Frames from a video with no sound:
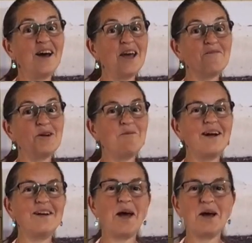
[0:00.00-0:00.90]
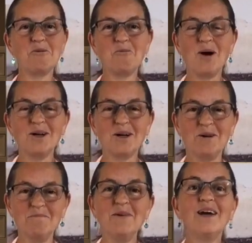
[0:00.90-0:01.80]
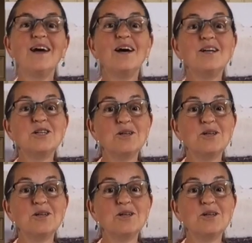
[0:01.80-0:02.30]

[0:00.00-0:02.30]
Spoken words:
everyone, and welcome to